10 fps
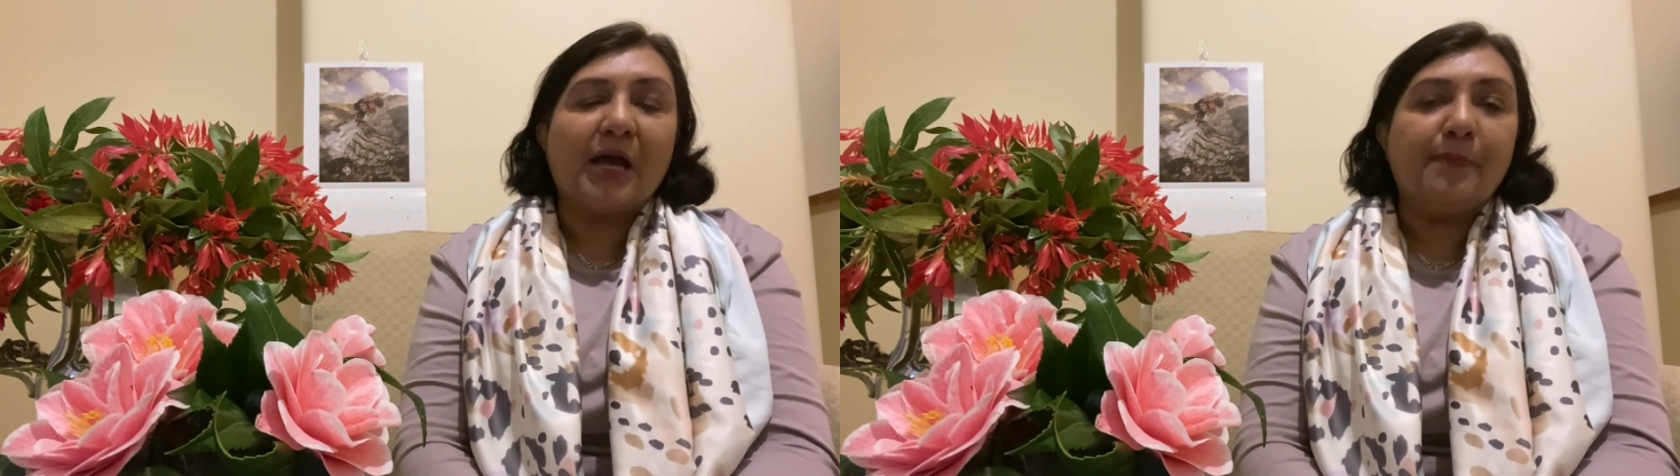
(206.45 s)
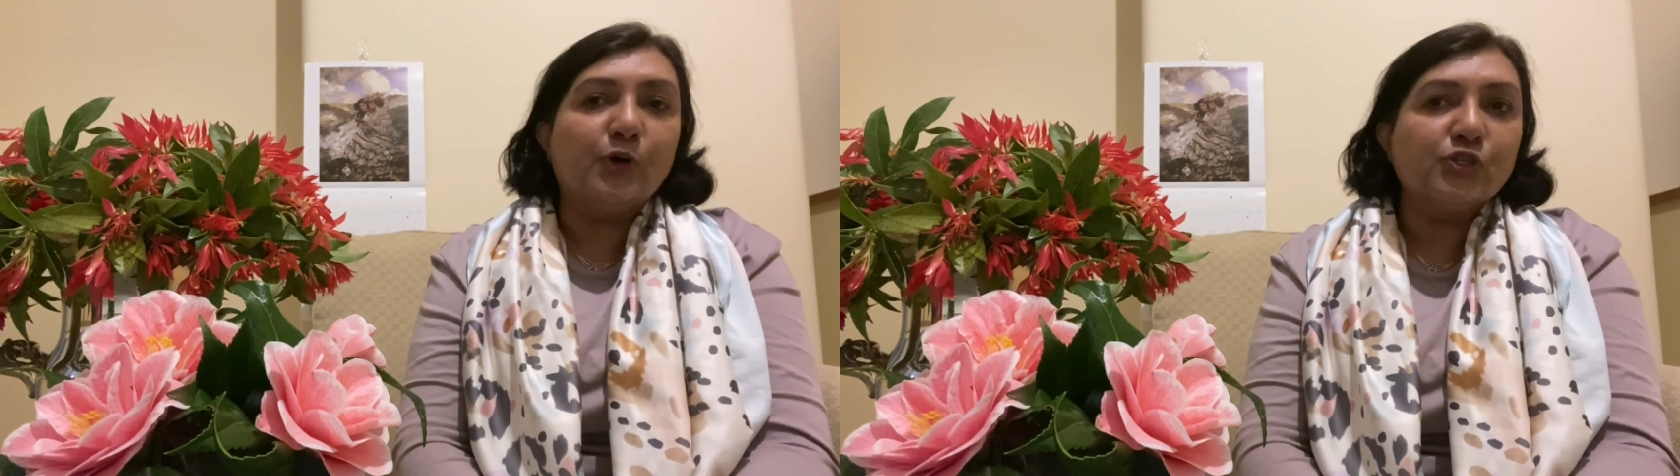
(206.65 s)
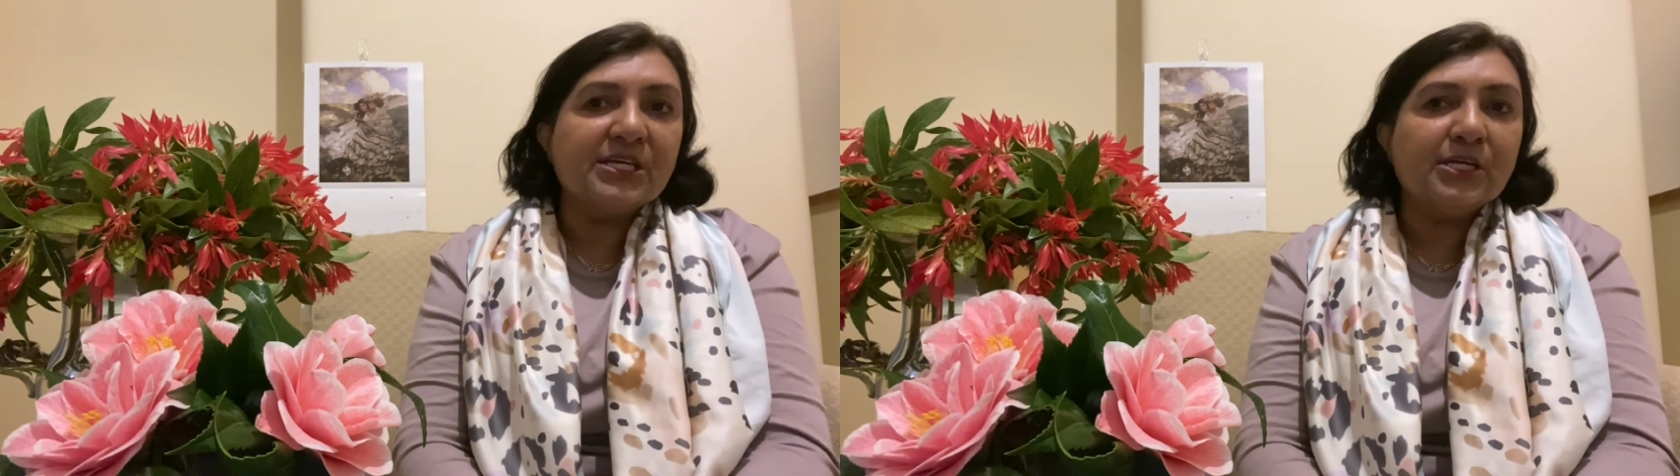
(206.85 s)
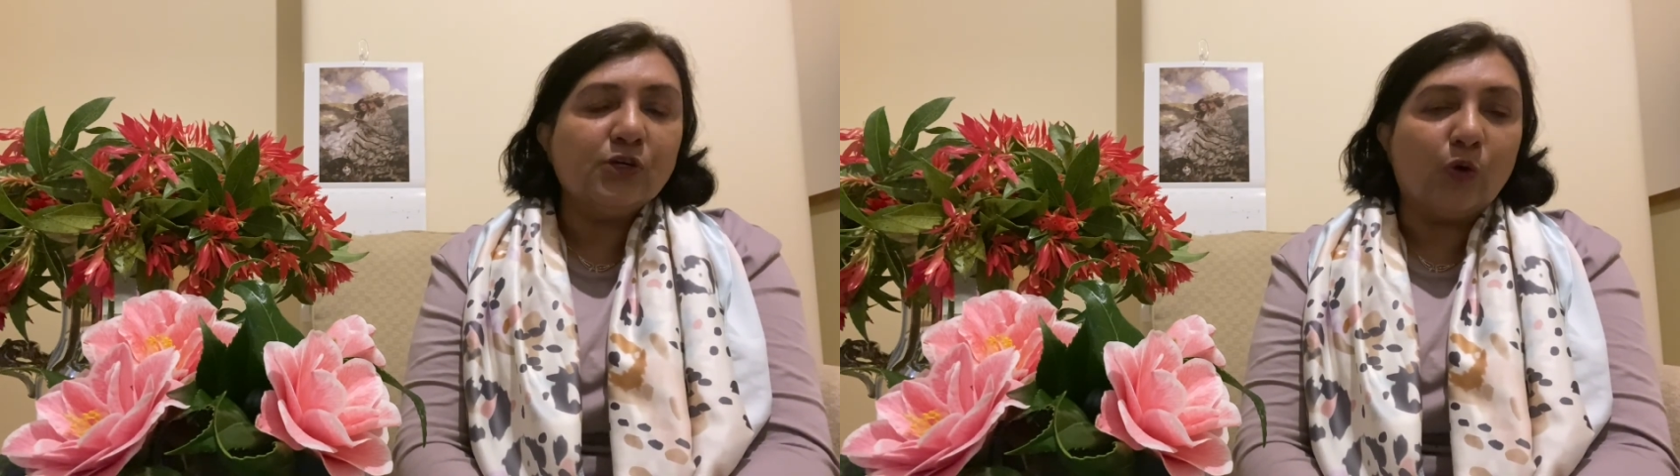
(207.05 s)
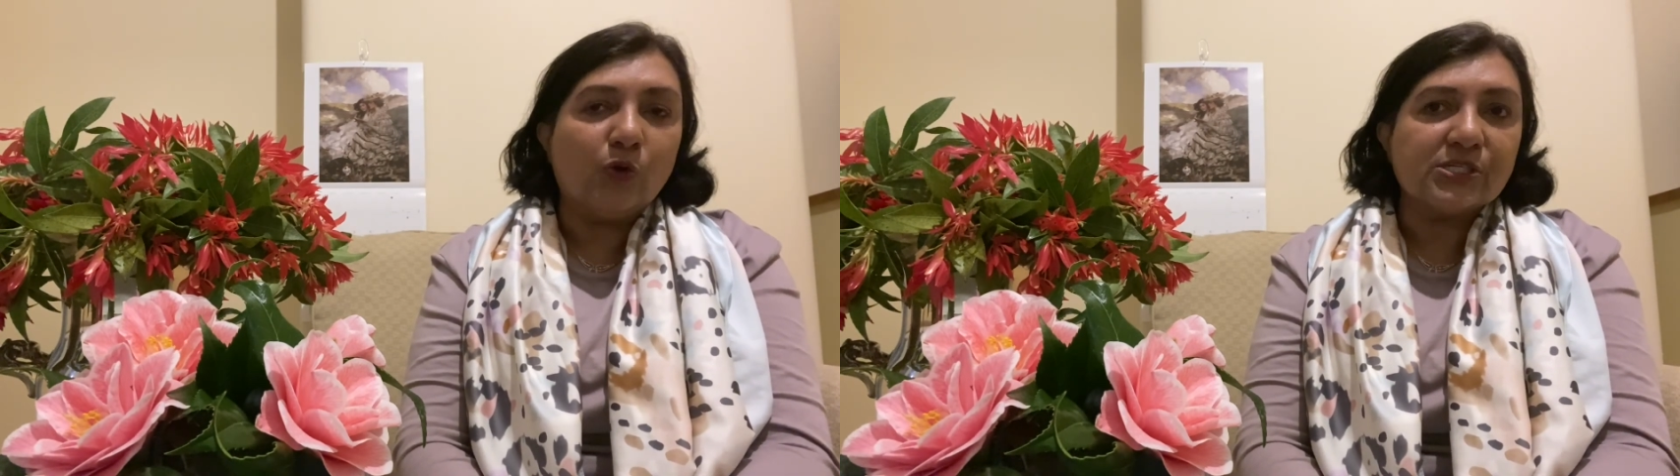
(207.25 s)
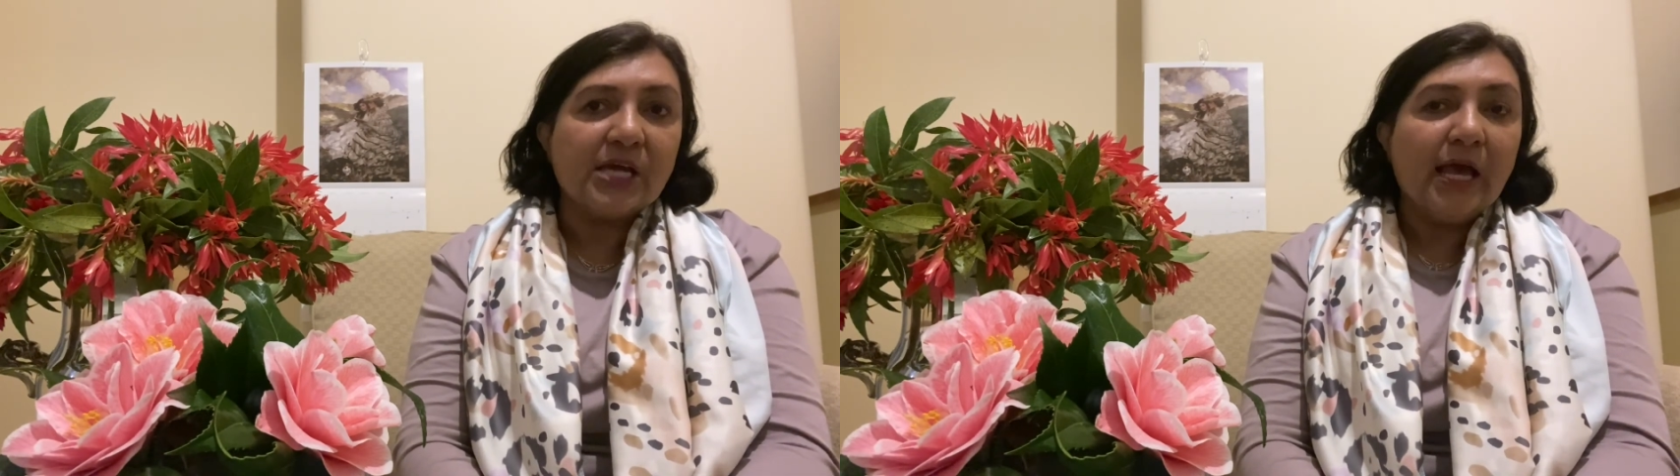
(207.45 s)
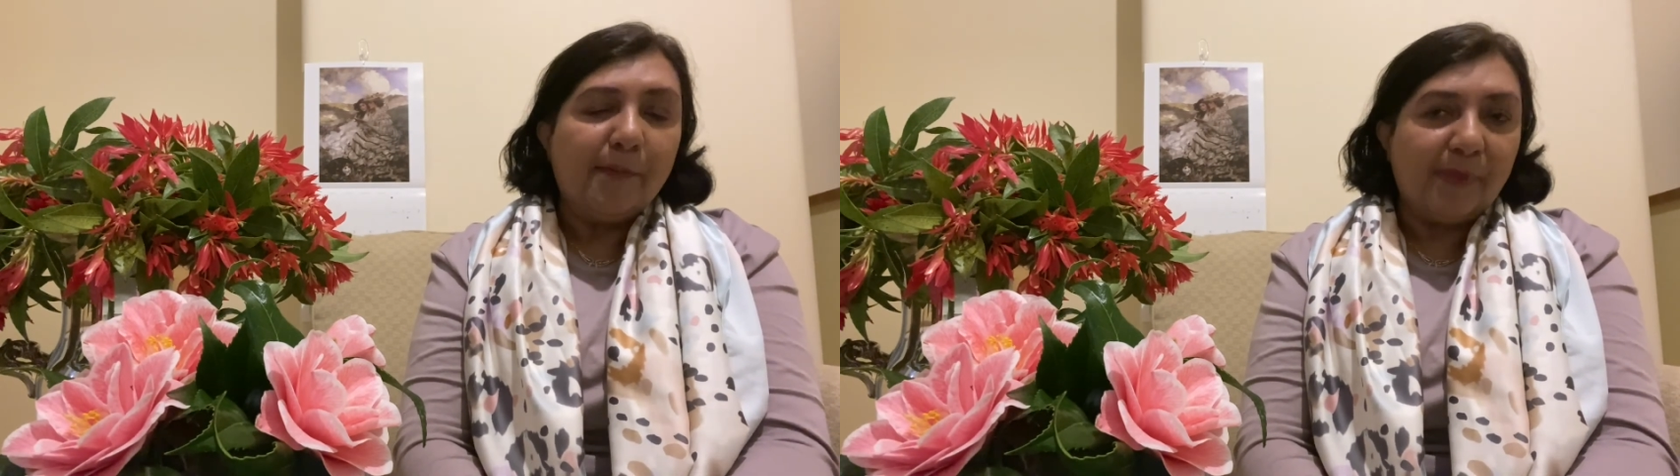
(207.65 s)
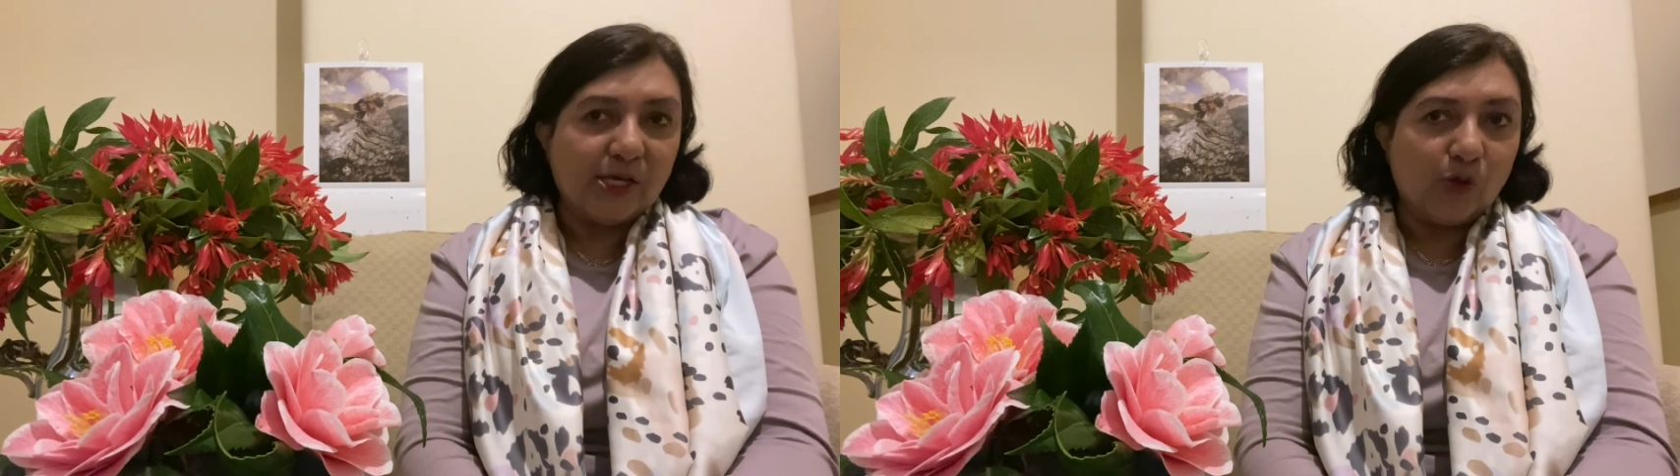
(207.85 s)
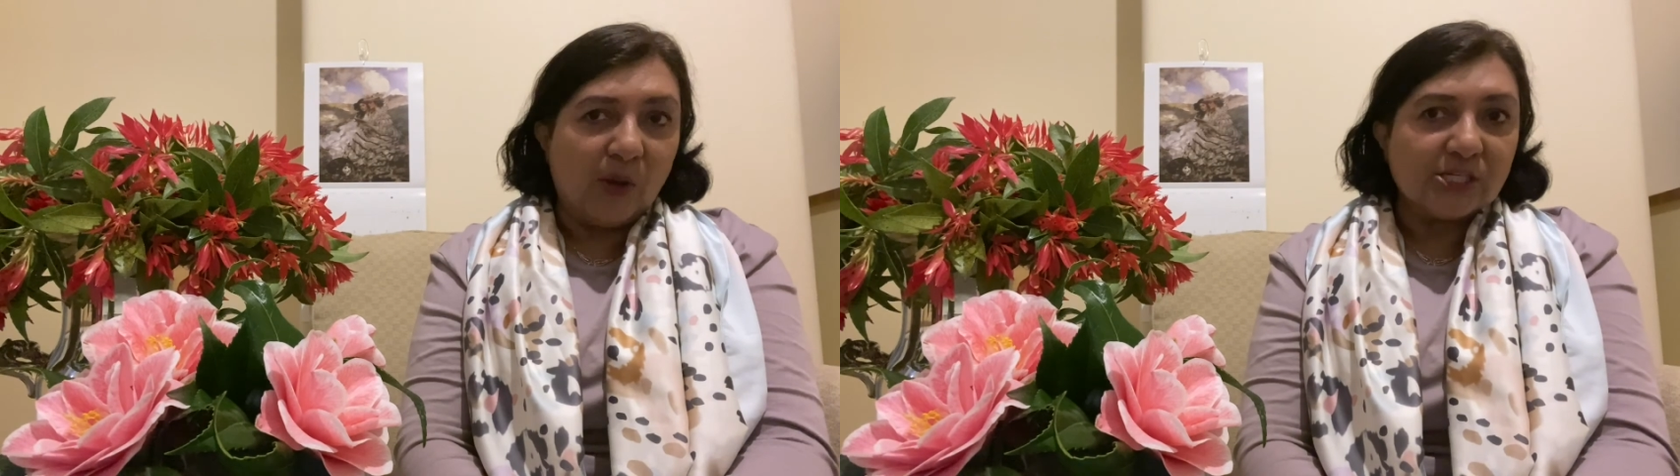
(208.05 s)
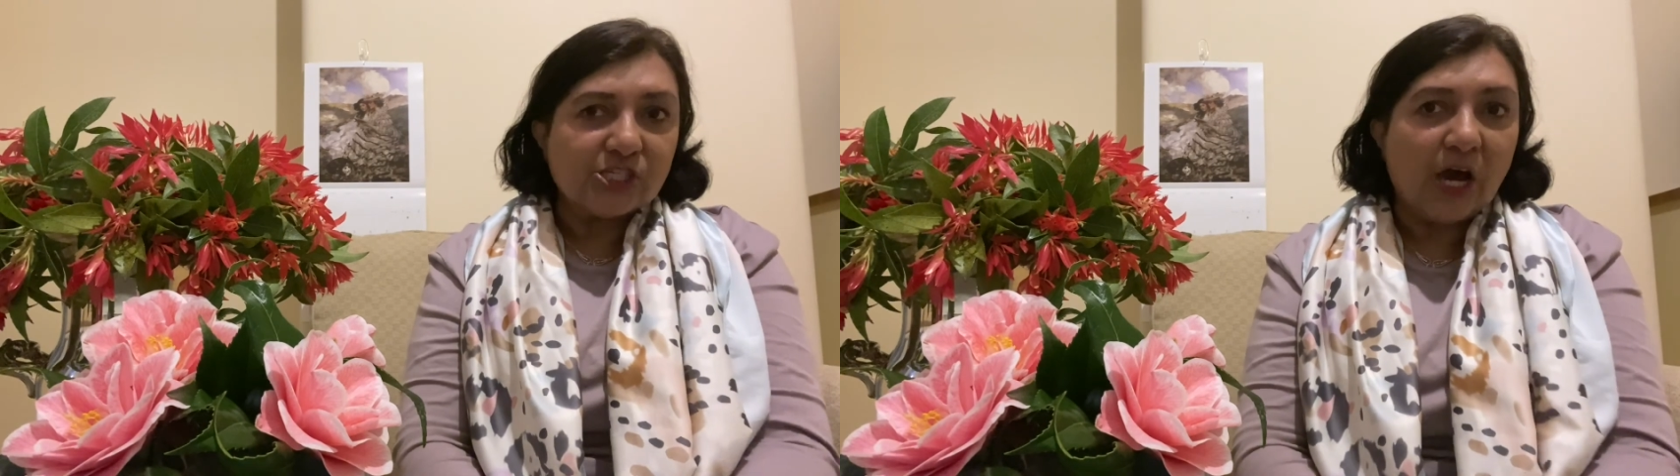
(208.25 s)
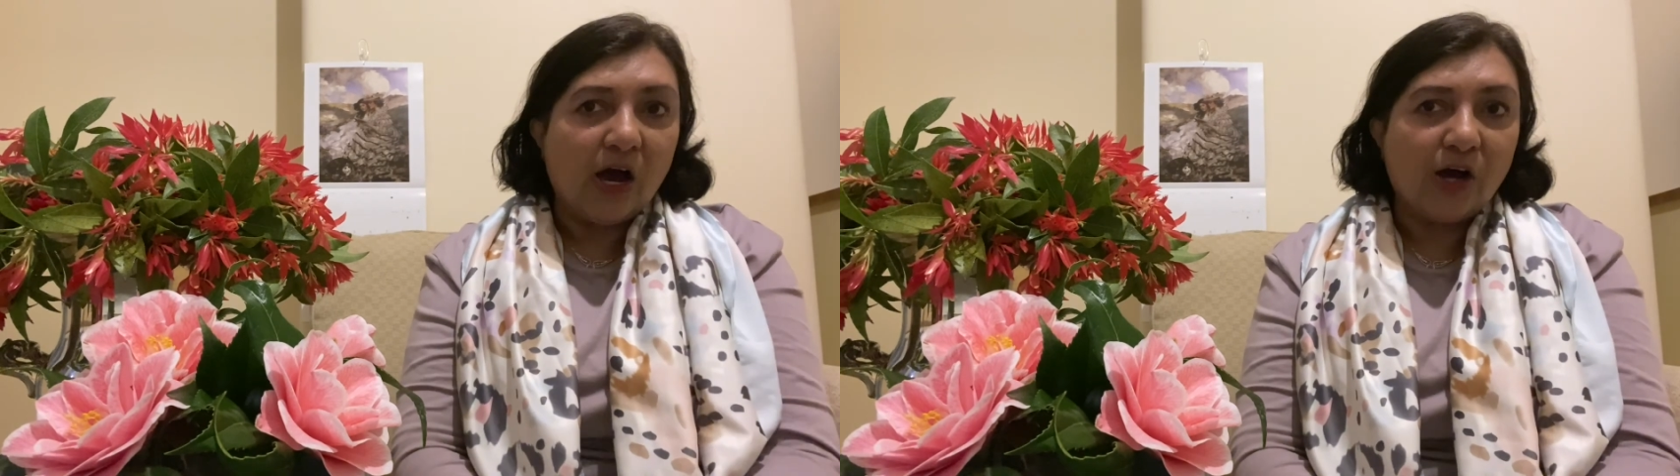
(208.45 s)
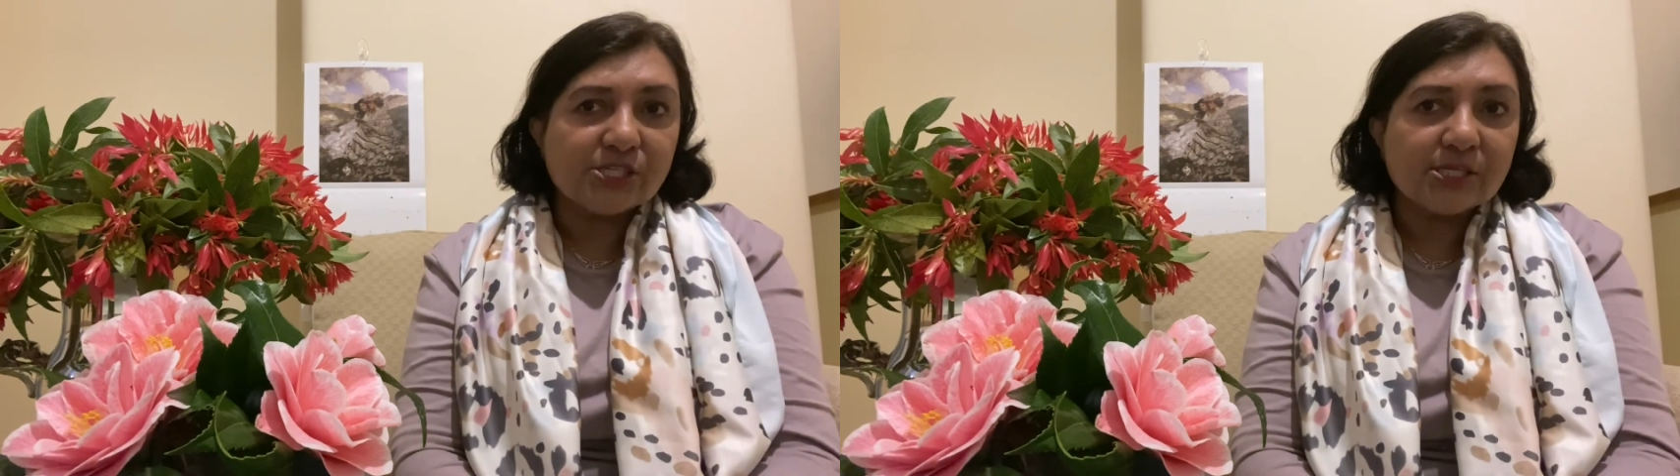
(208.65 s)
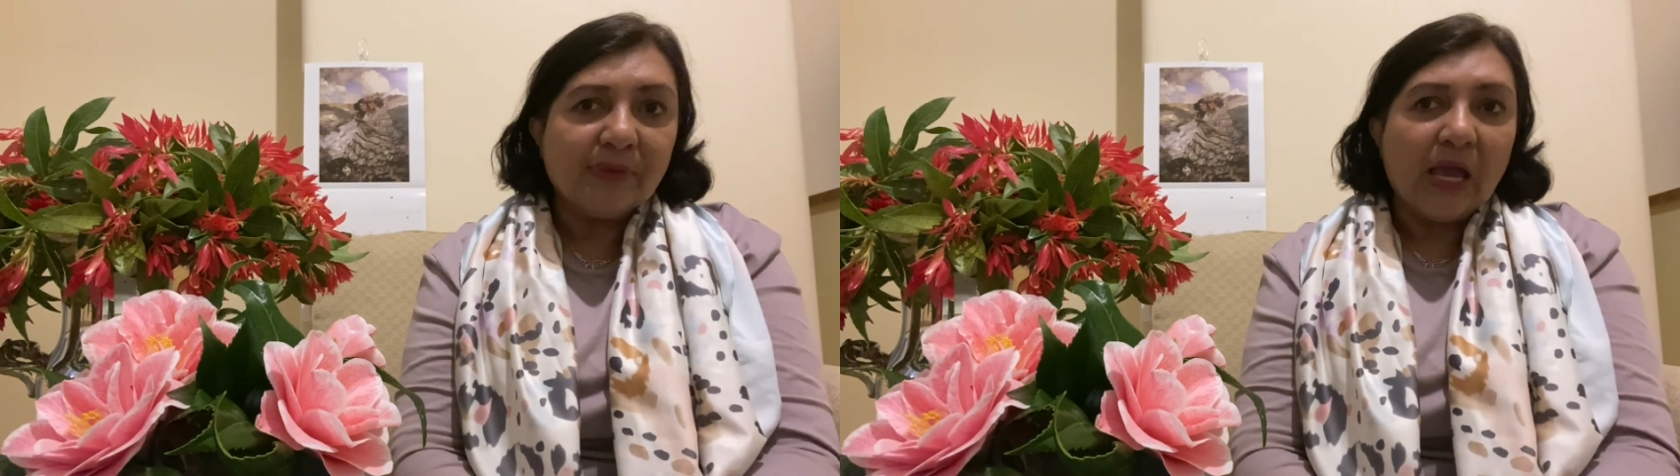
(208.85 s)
a pudding called Bakewell tart,